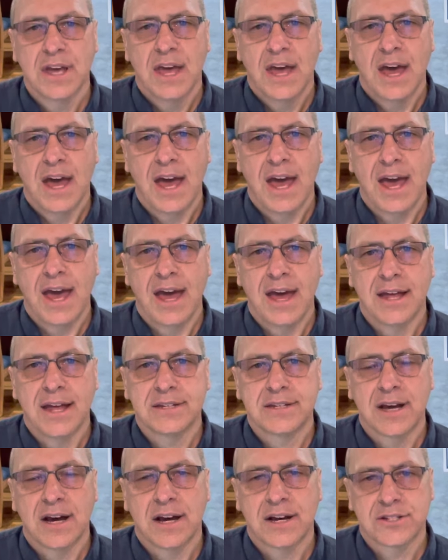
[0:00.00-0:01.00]

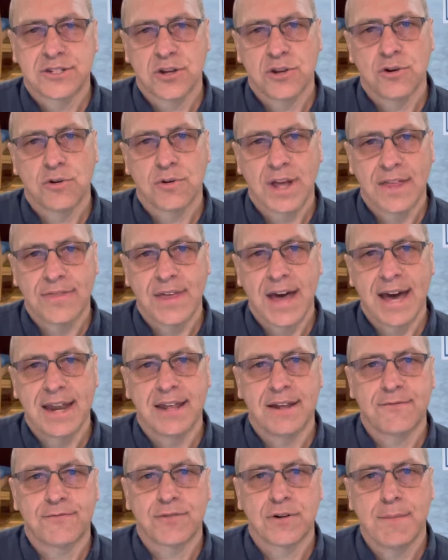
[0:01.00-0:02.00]
And so you'll get that
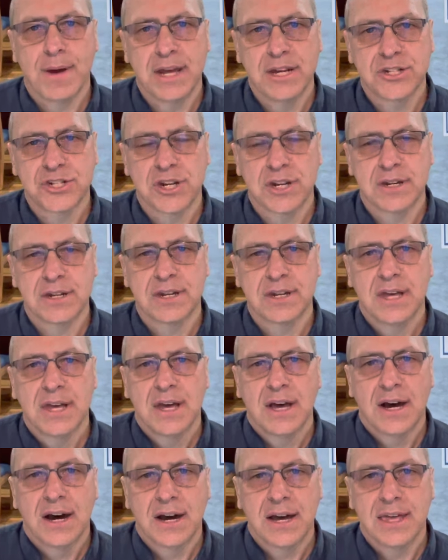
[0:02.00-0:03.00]
information
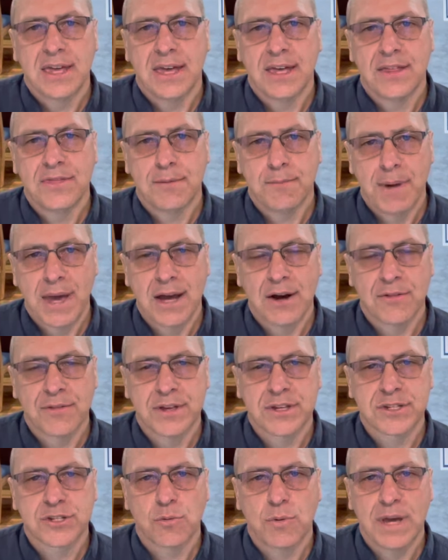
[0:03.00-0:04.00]
in the mail
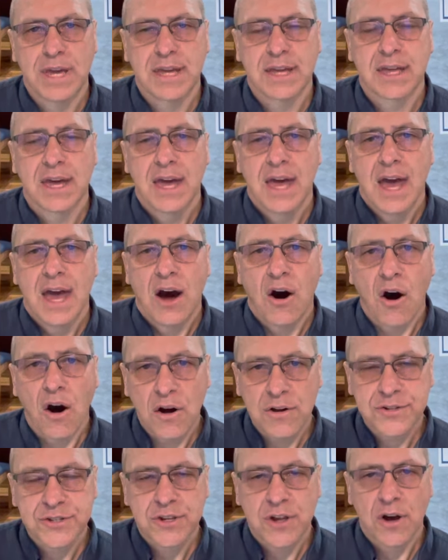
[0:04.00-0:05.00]
this week.
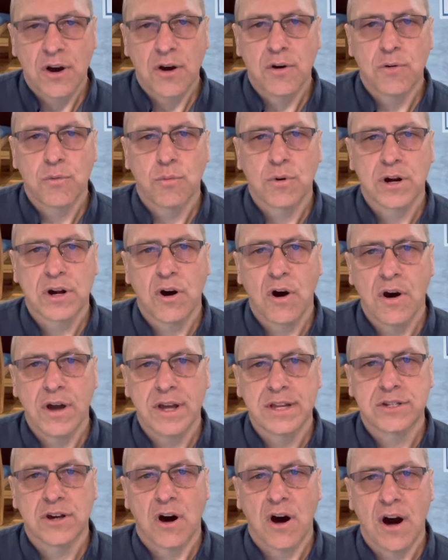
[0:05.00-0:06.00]
Also, we're going
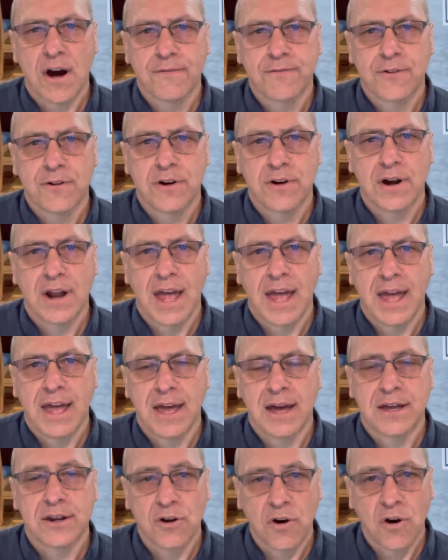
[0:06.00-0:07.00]
to offer
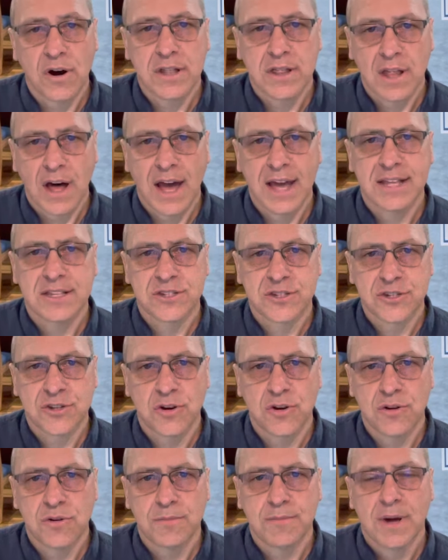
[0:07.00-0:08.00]
an online
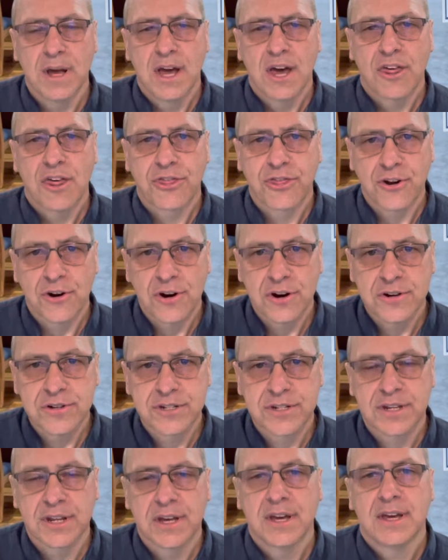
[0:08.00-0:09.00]
Zoom Thirst,